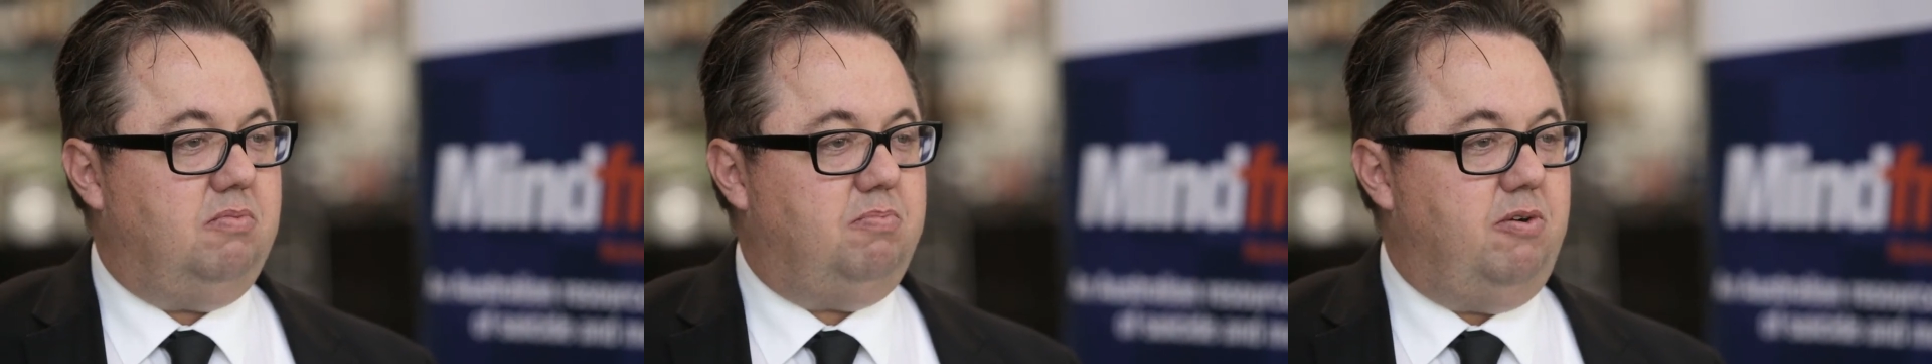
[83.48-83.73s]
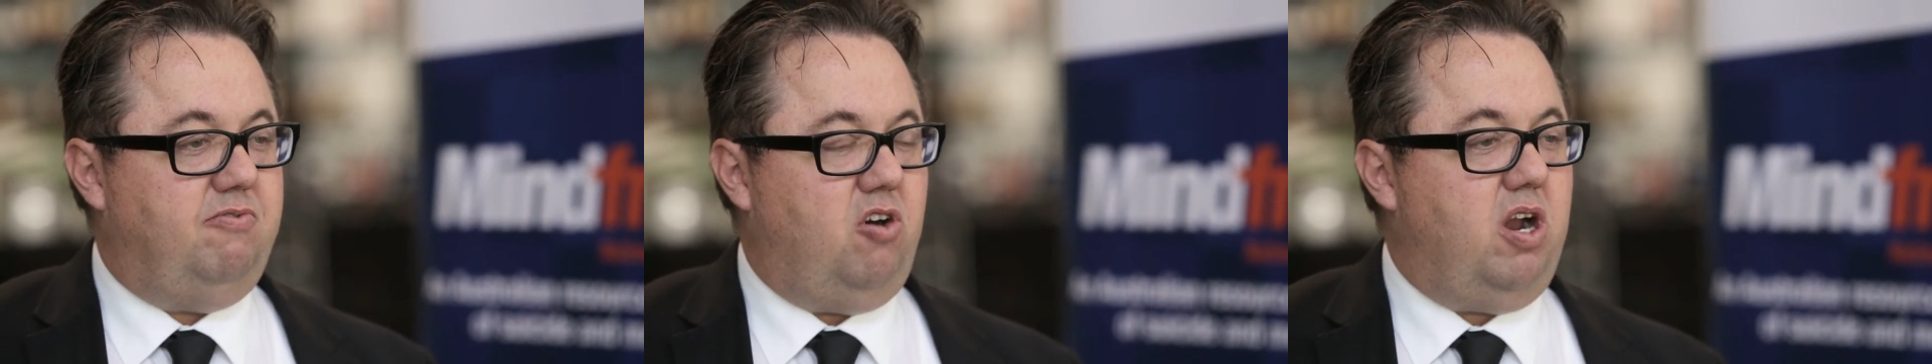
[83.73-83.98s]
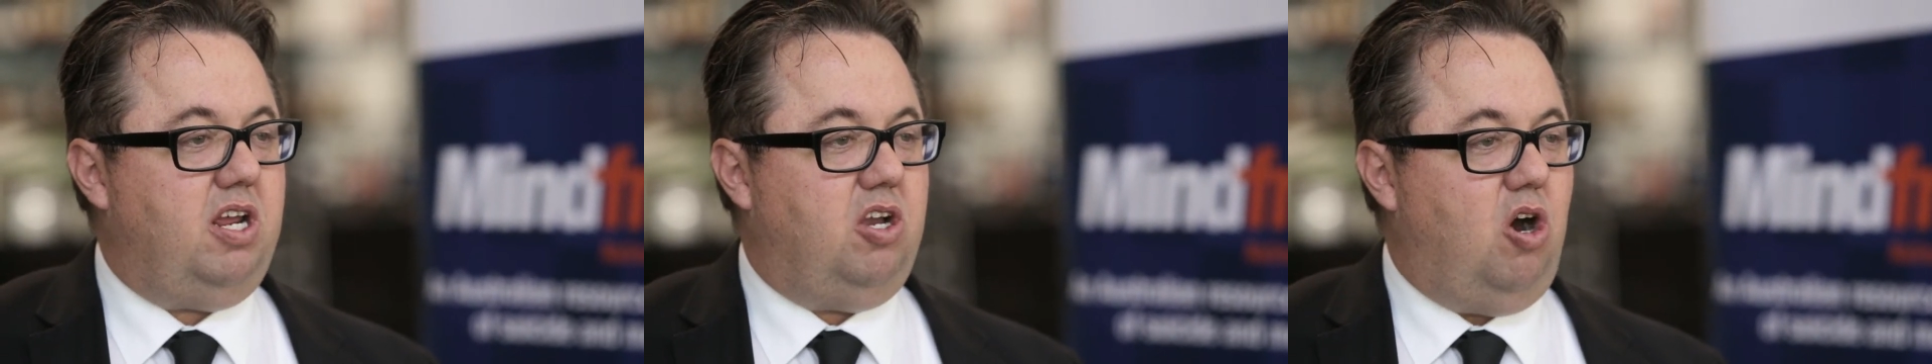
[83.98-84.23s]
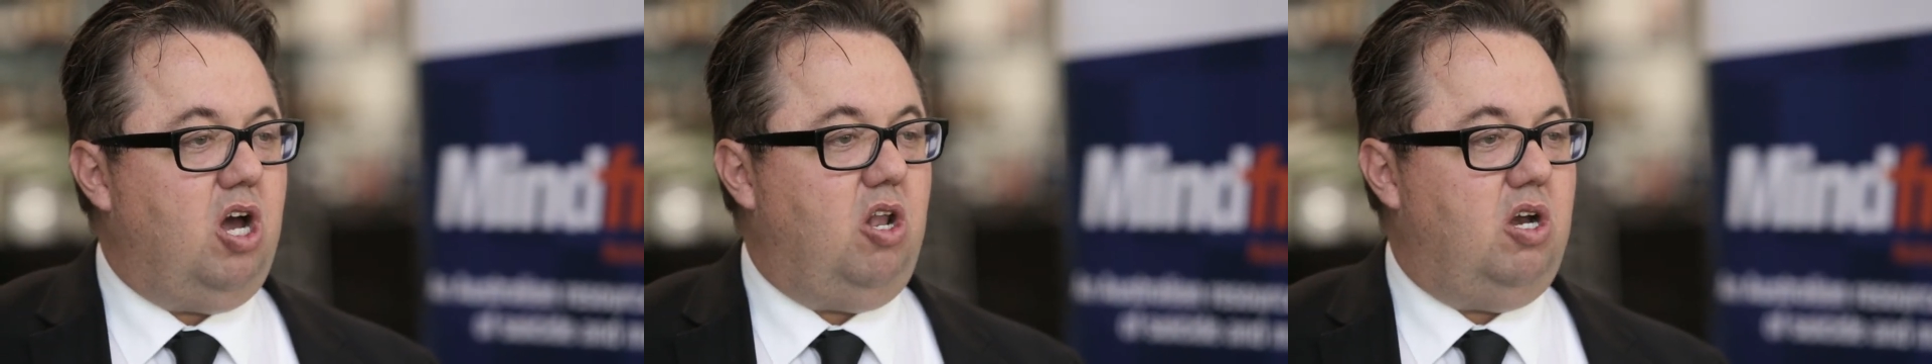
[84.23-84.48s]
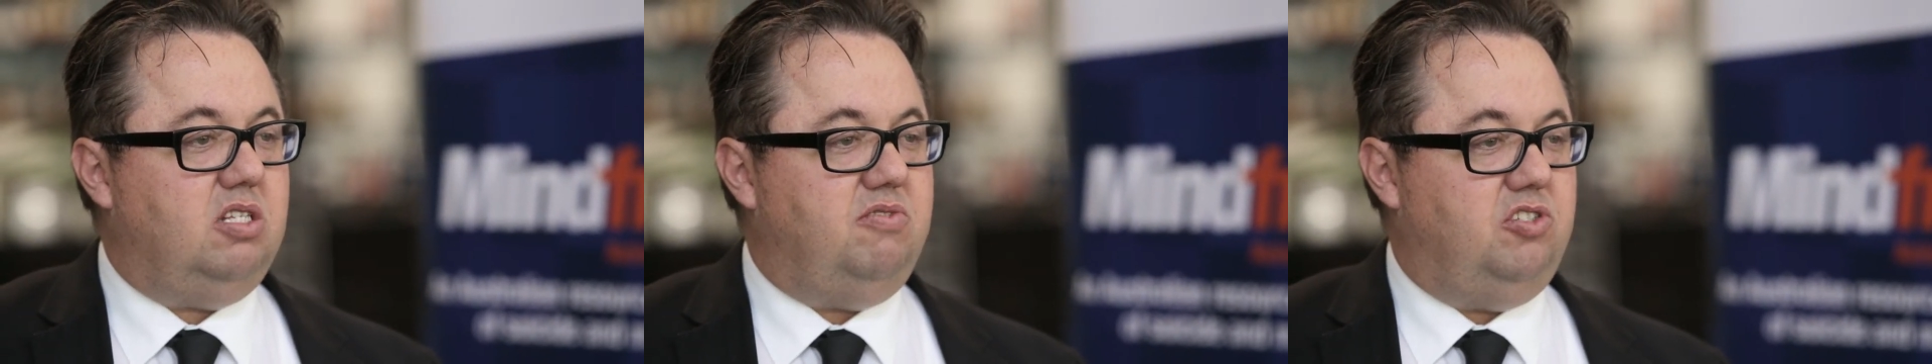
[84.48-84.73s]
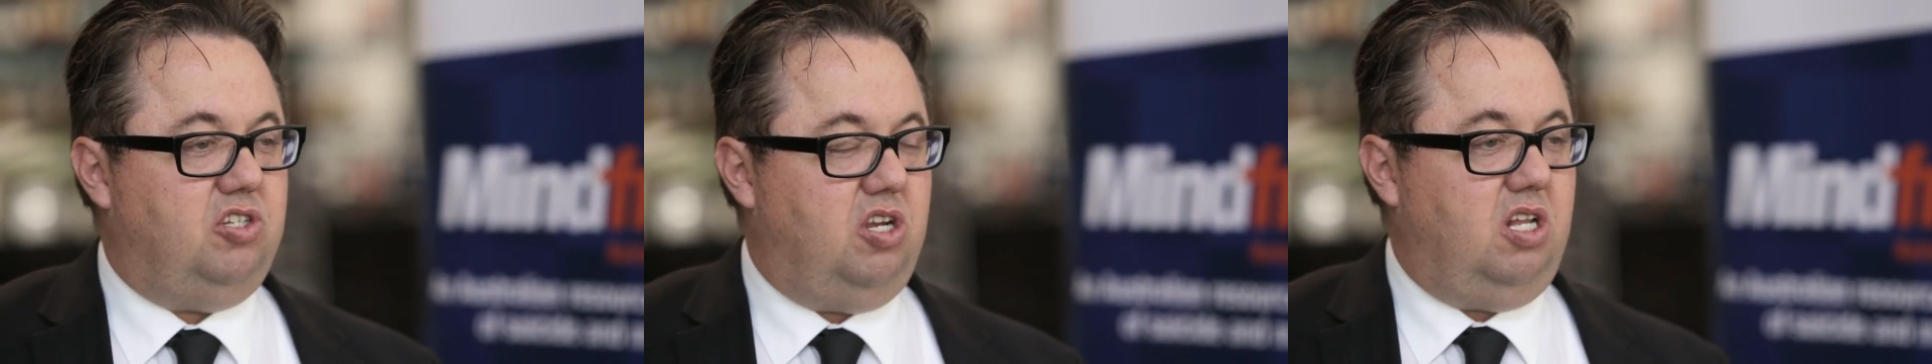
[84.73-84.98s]
providing guidelines
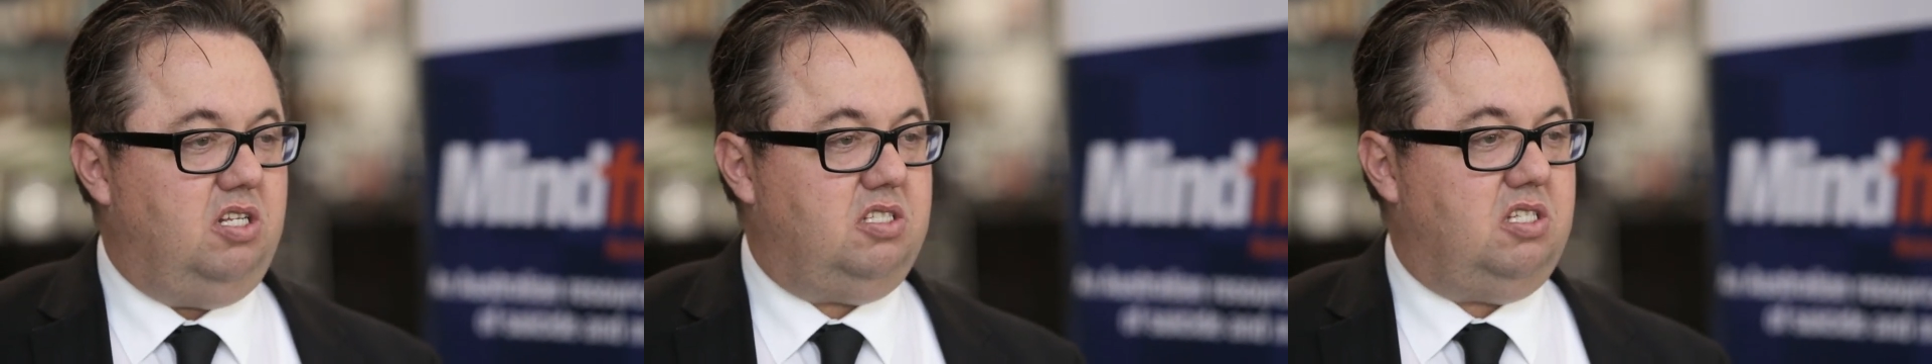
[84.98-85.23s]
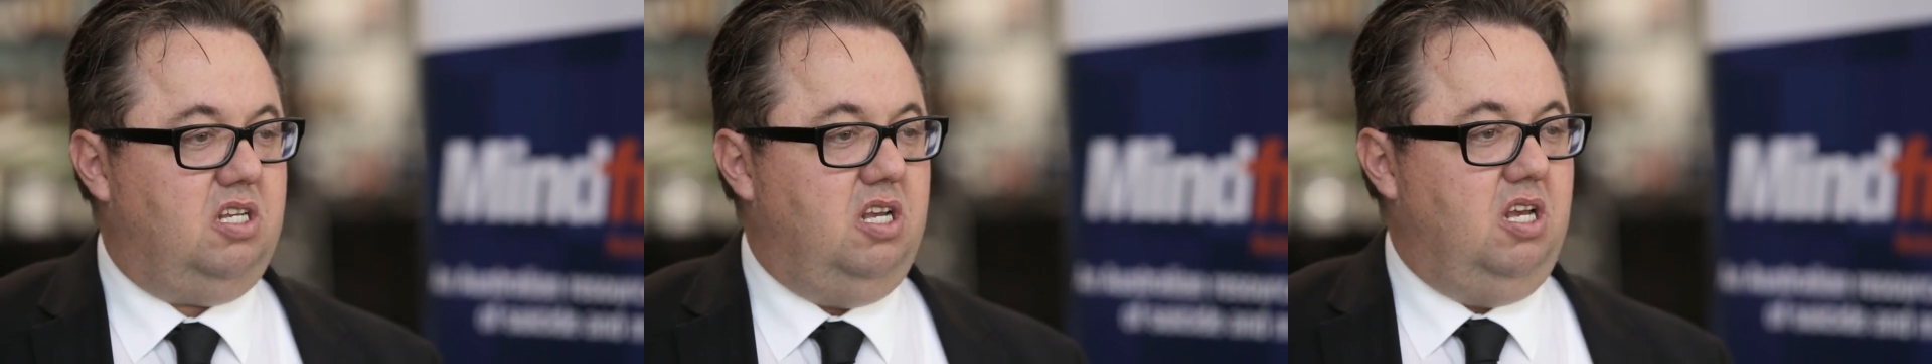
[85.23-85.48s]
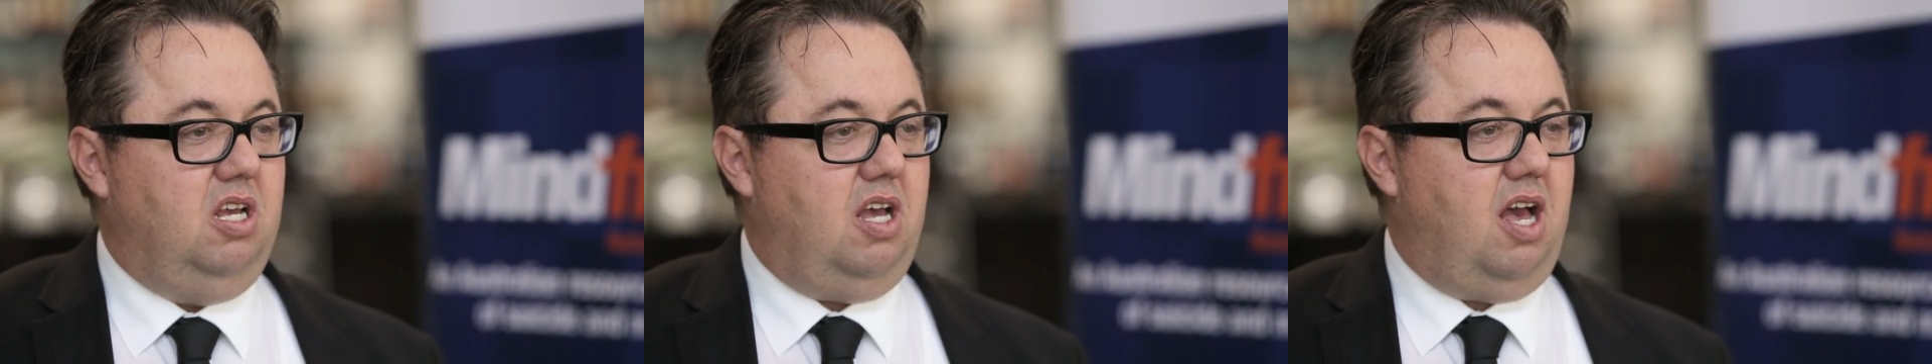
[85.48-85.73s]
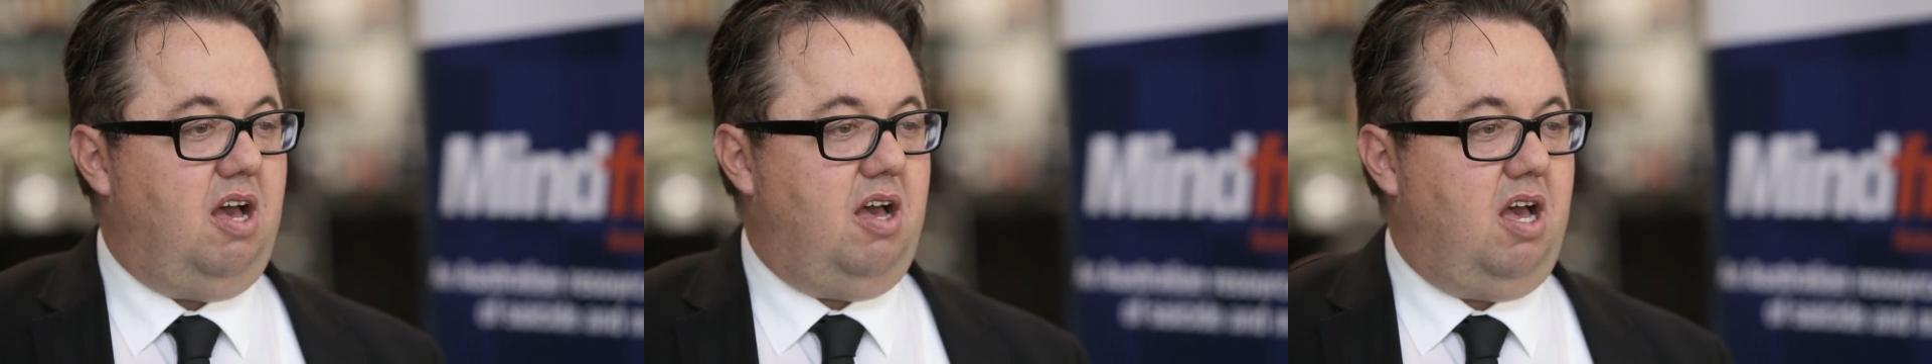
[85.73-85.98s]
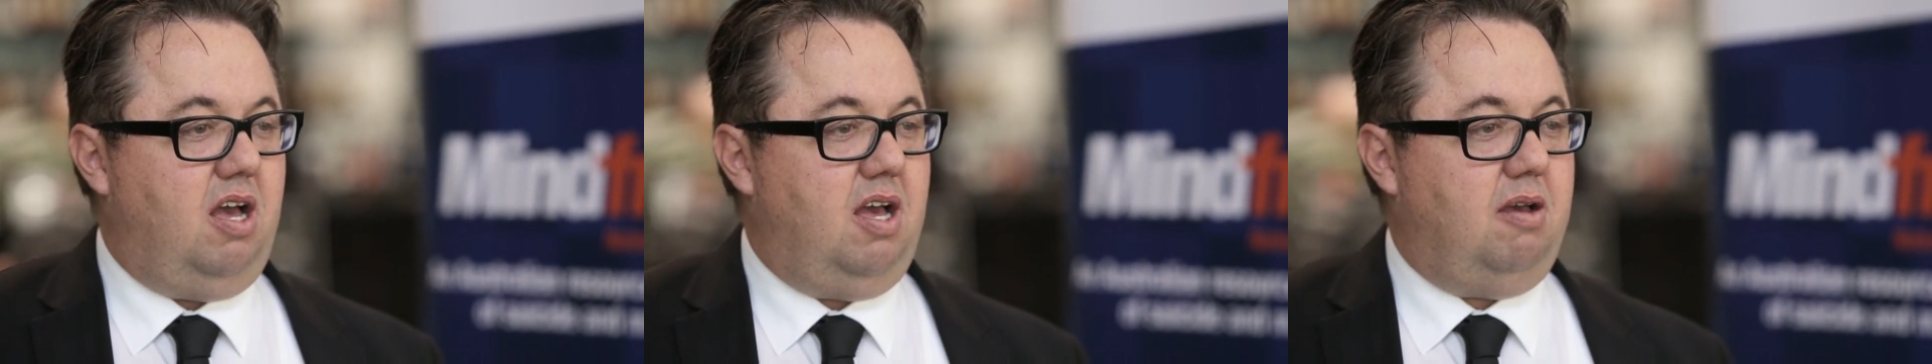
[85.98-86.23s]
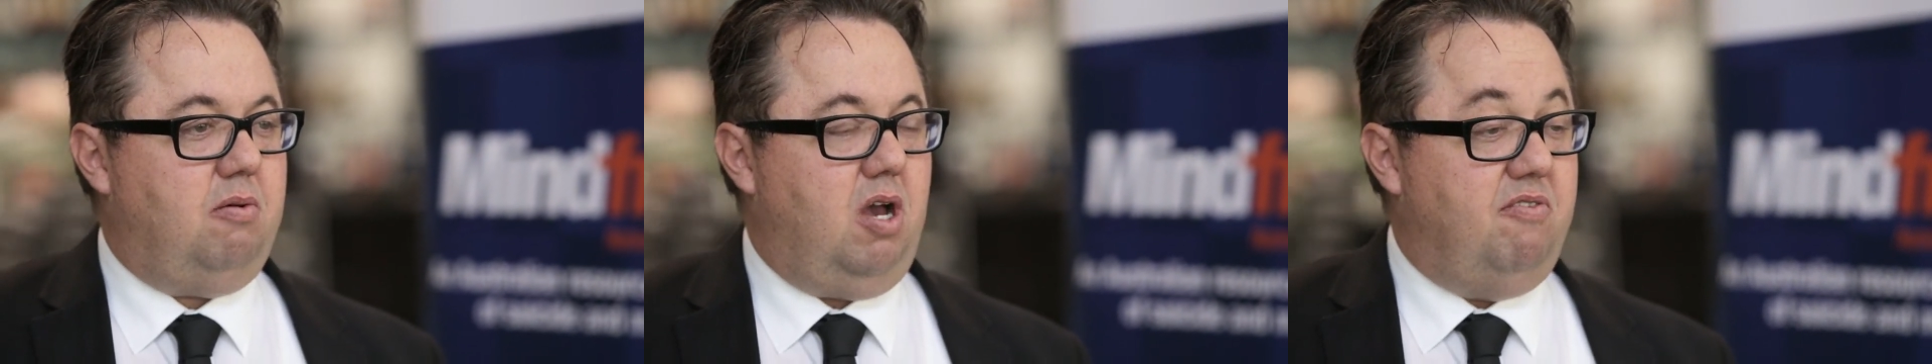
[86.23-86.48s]
for journalists,
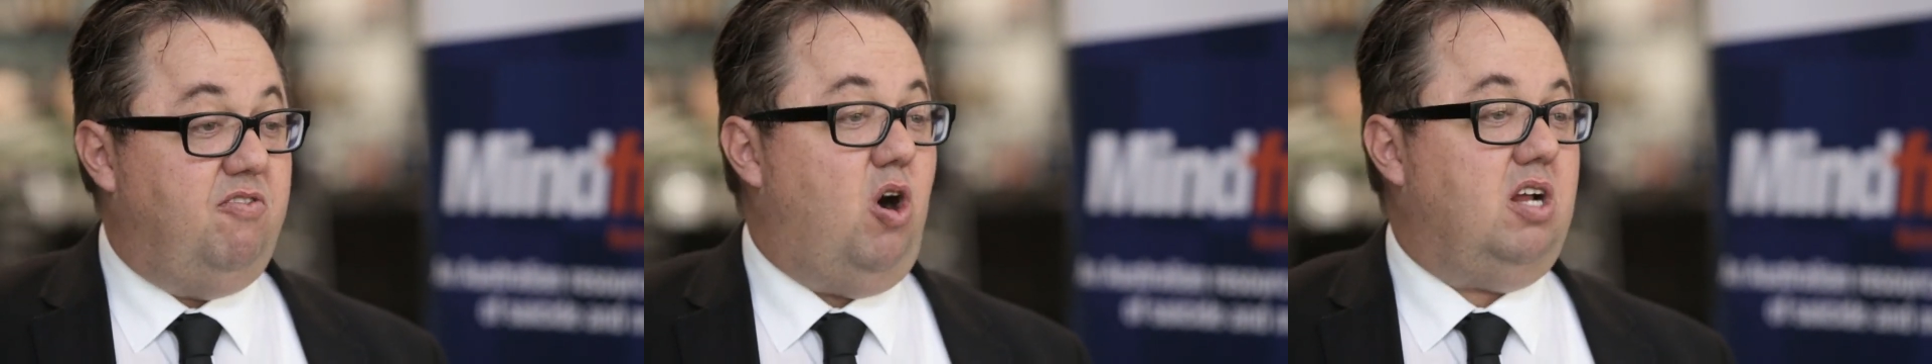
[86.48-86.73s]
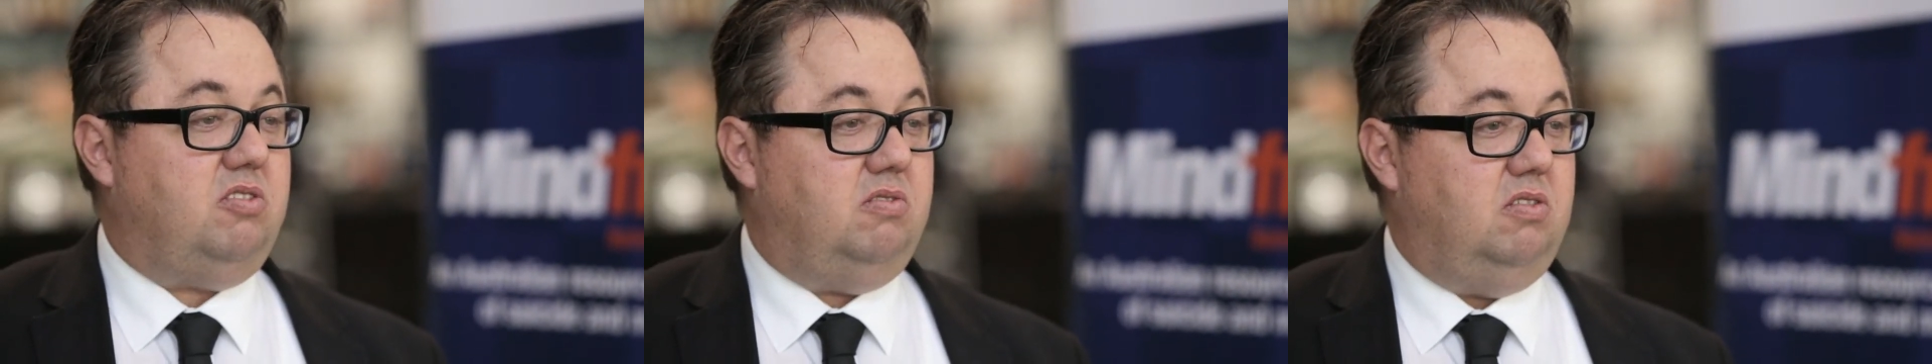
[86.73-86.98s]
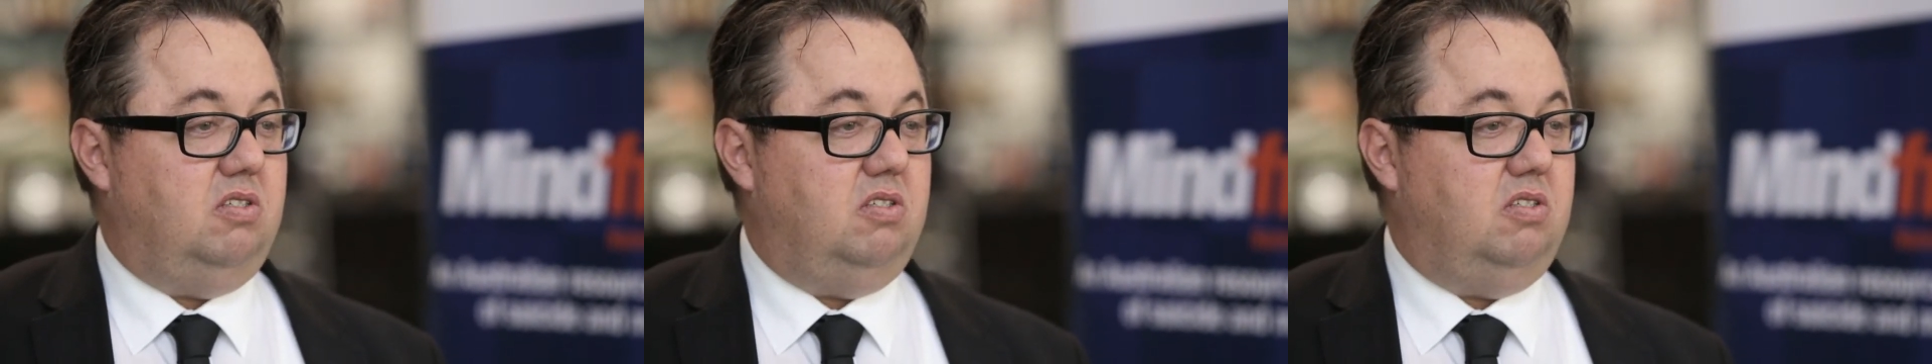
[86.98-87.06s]
are vital.